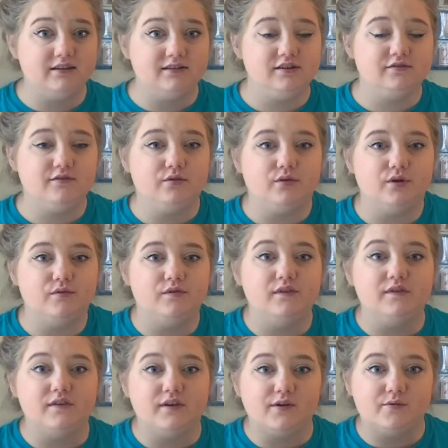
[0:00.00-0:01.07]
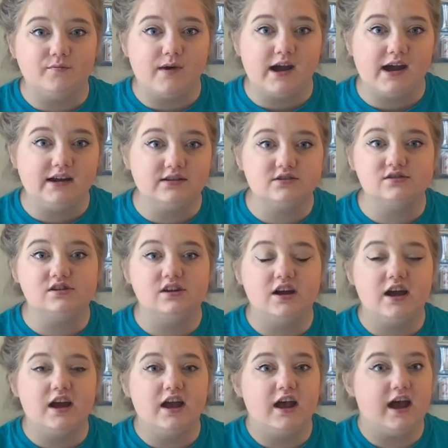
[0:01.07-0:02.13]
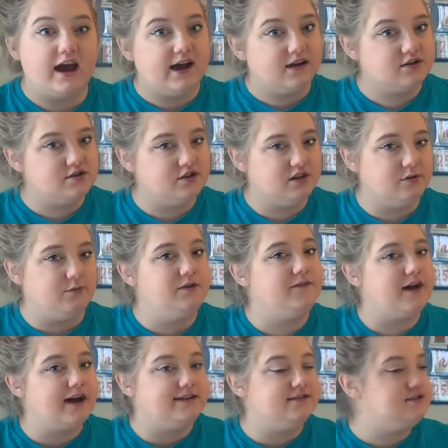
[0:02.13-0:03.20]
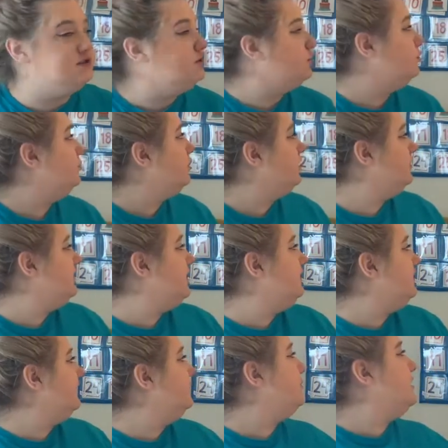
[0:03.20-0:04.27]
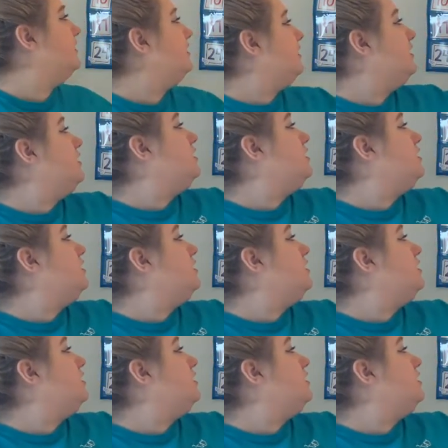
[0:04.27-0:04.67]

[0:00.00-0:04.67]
You've grown so much. Actually, we've had two birthday this month.